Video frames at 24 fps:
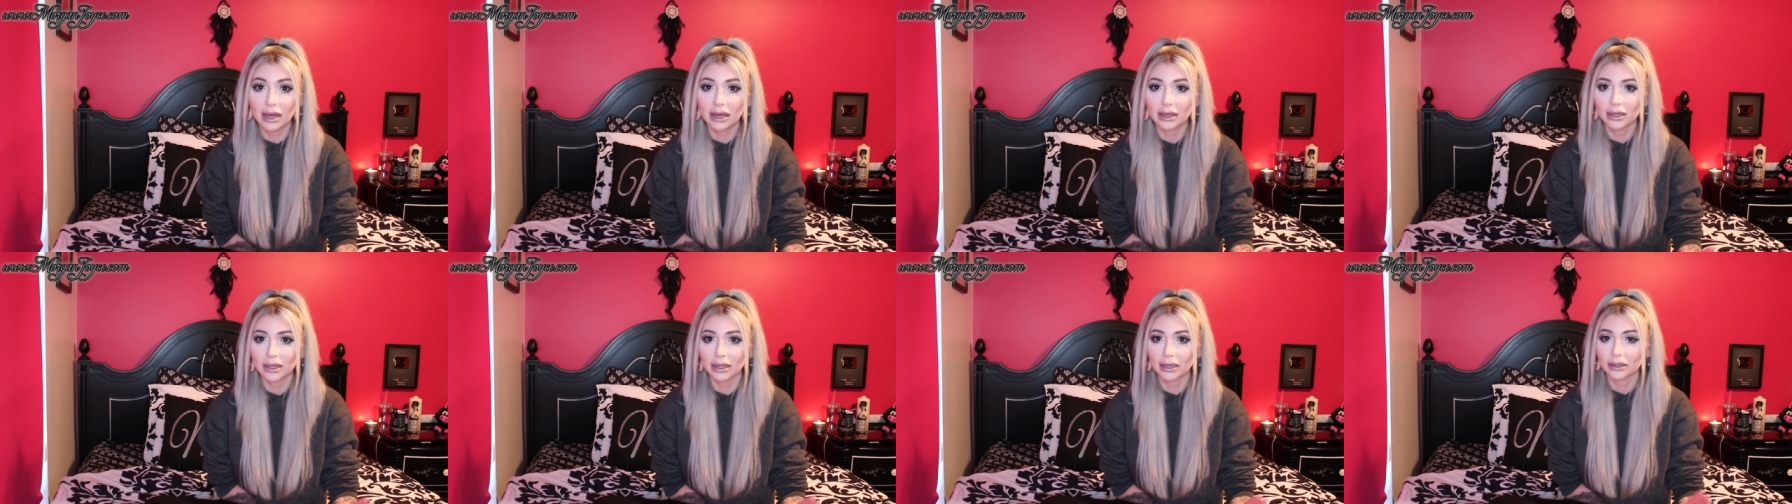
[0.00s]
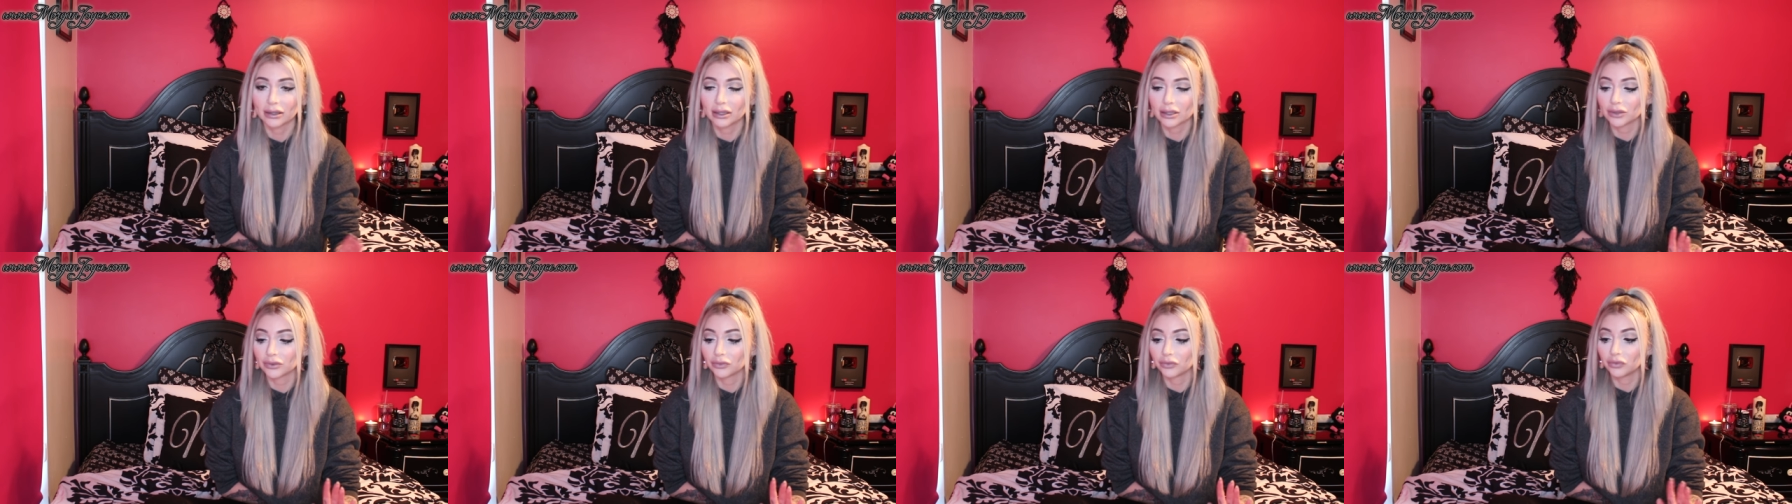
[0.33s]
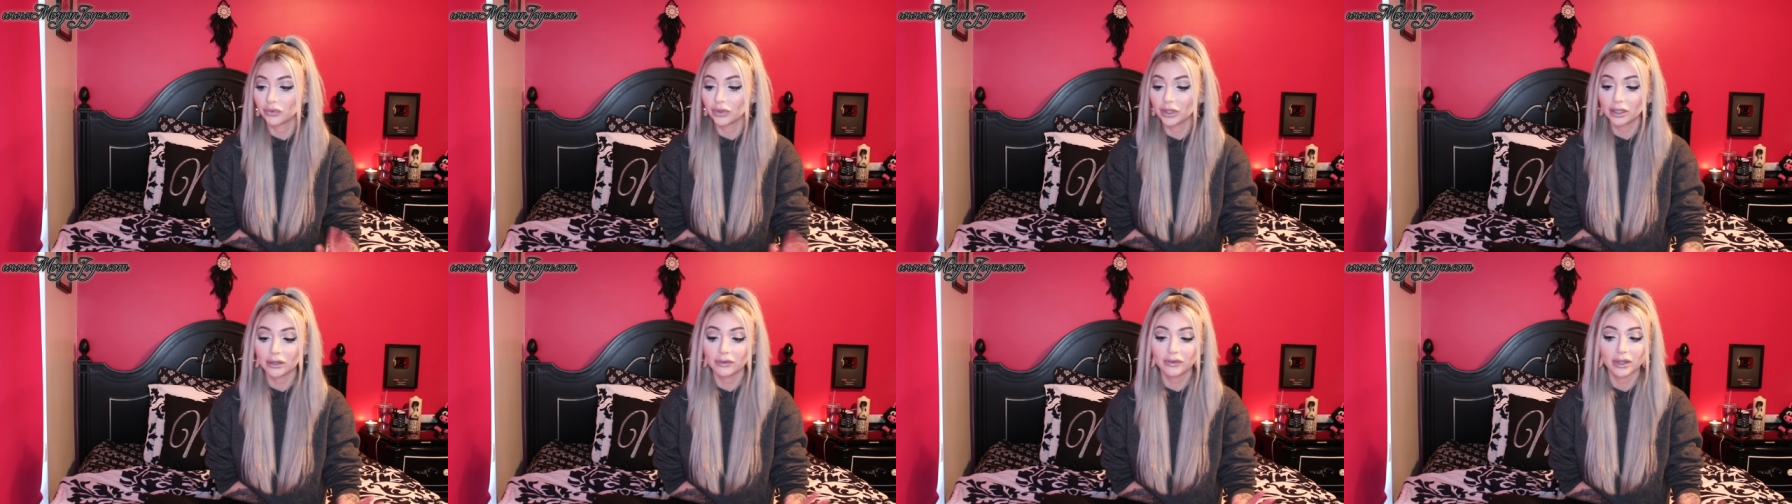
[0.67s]
at like this
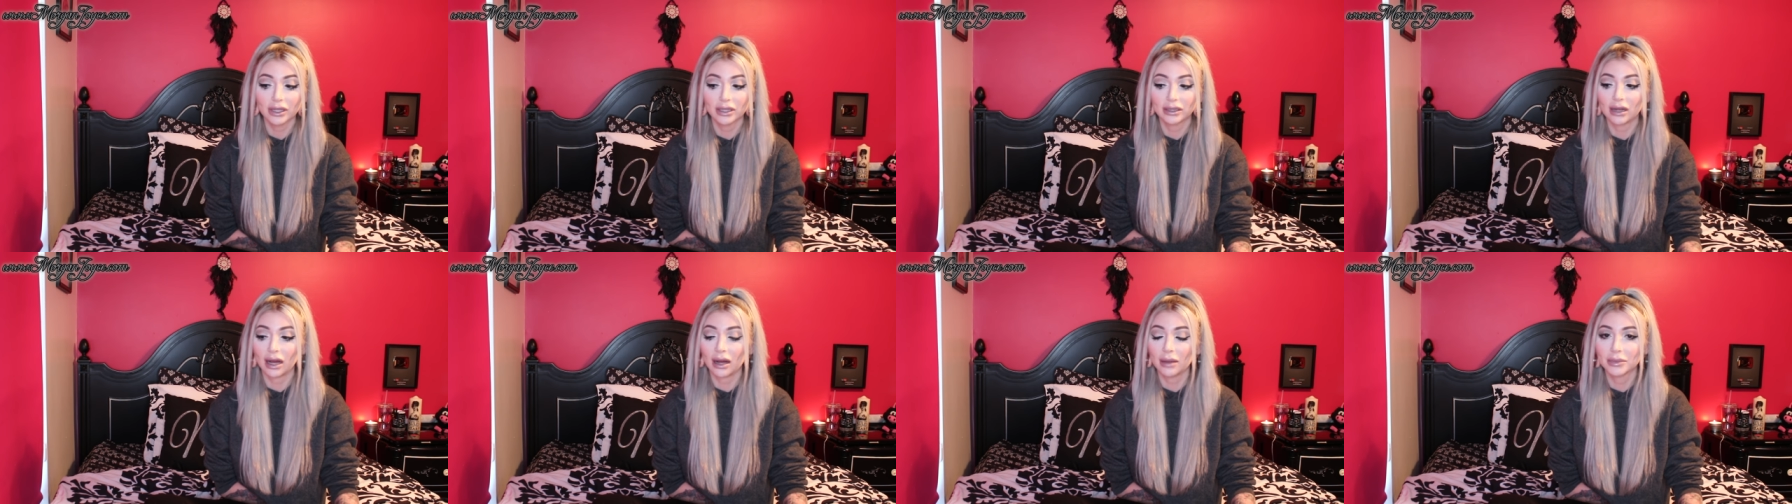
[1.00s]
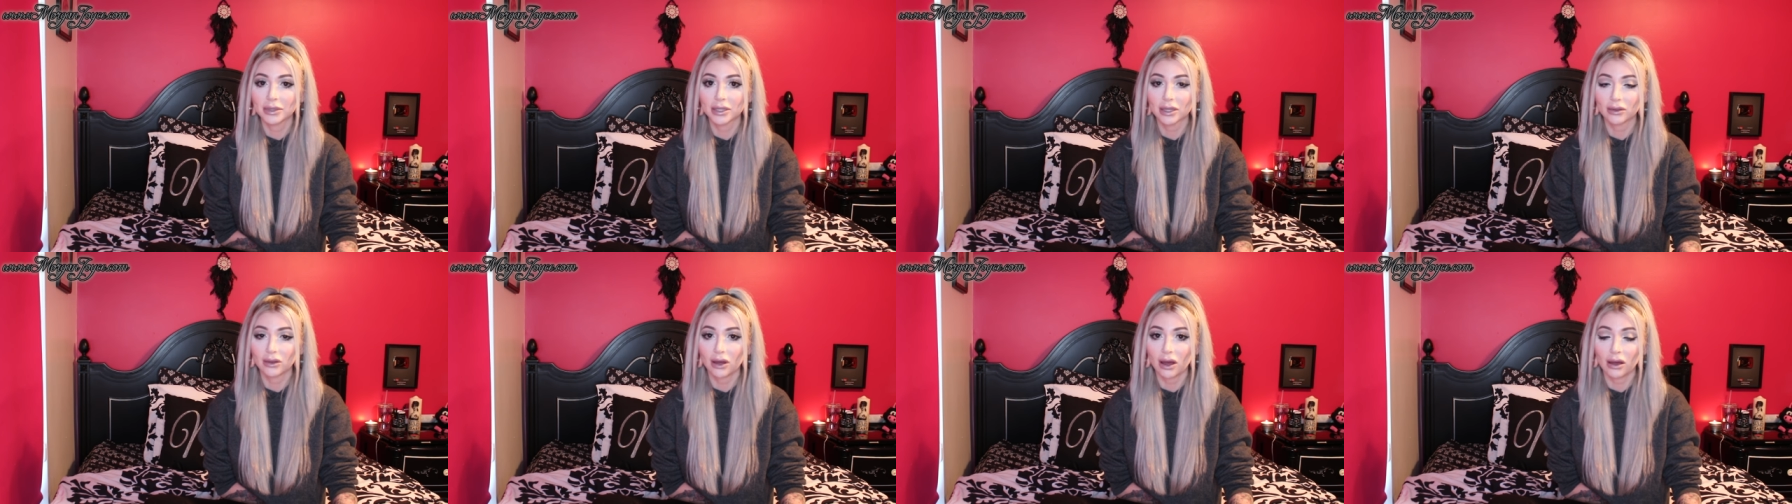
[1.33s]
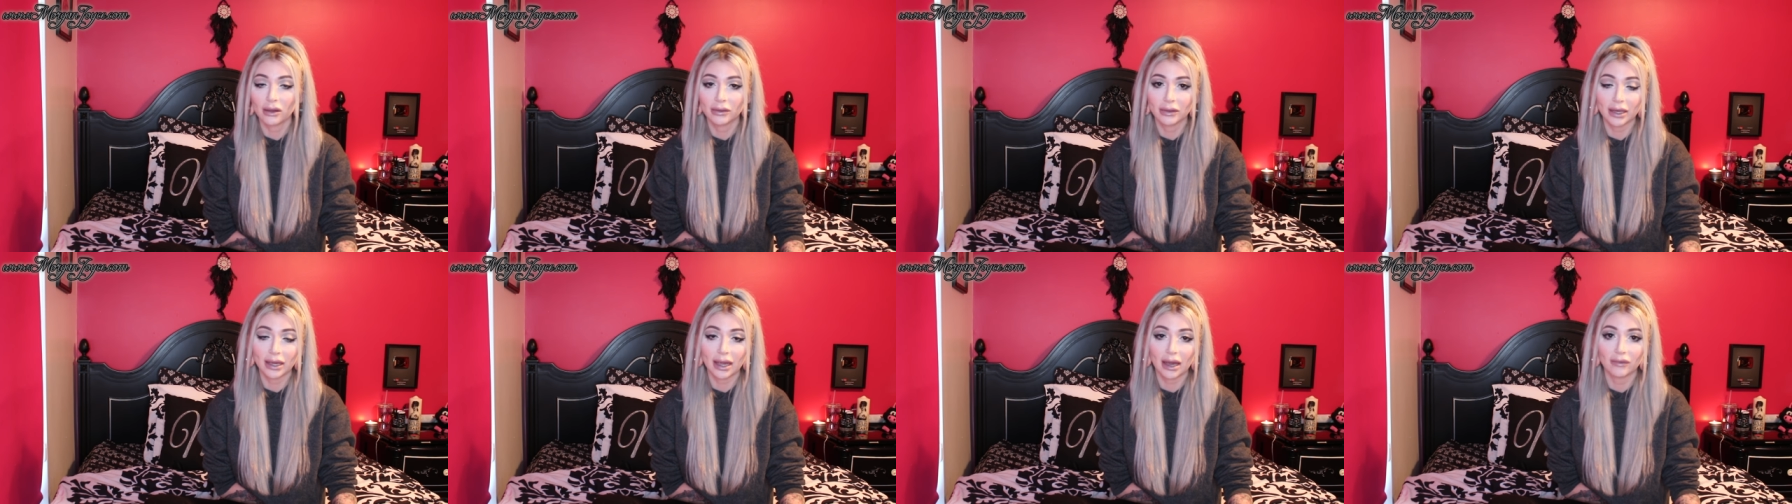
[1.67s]
really really top
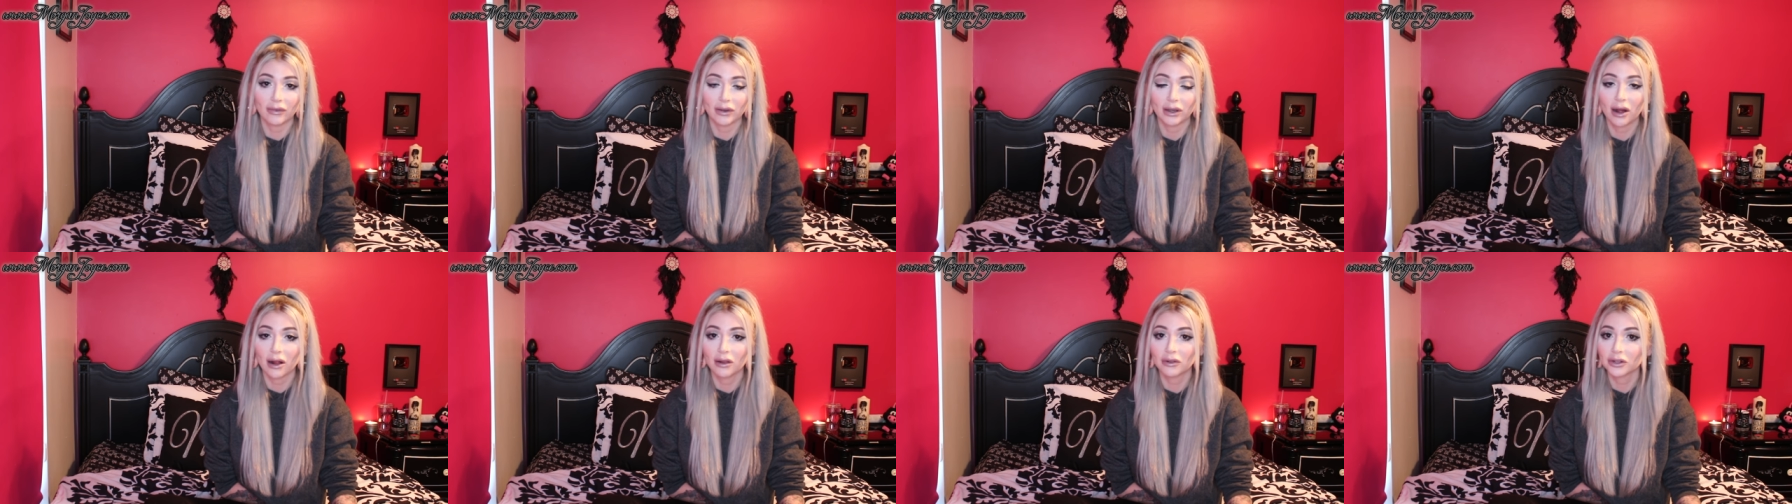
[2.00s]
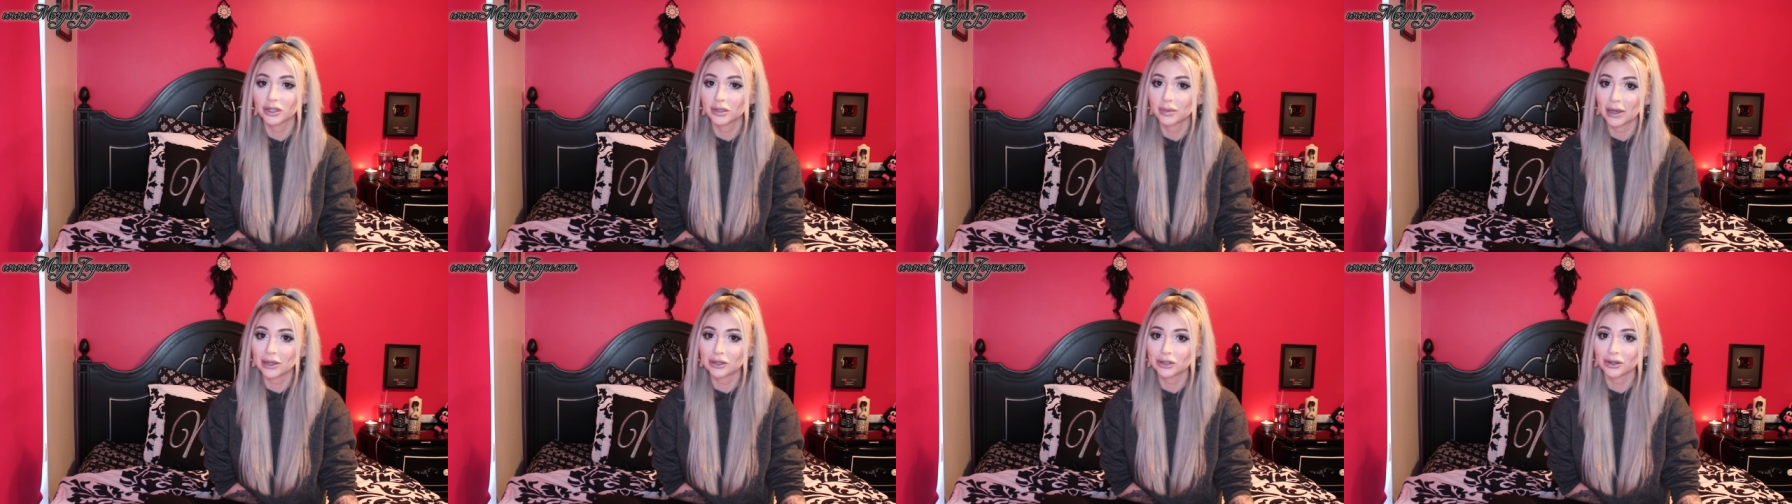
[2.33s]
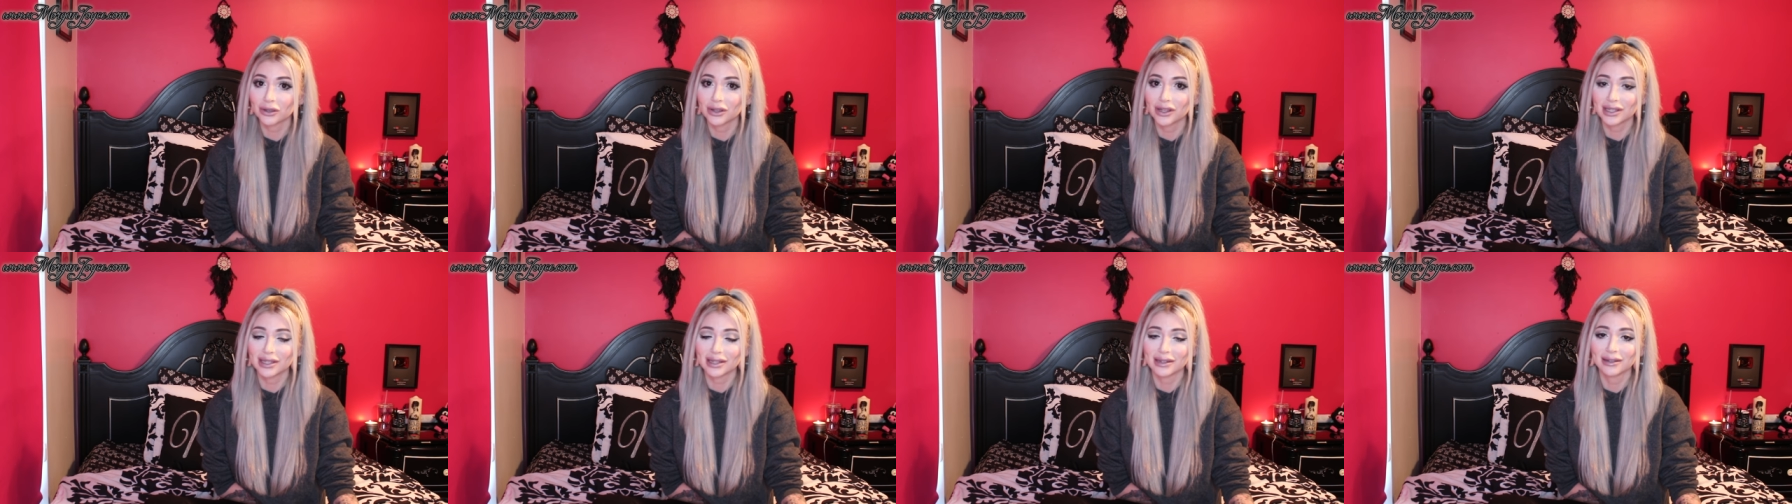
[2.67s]
salon they have a color specialist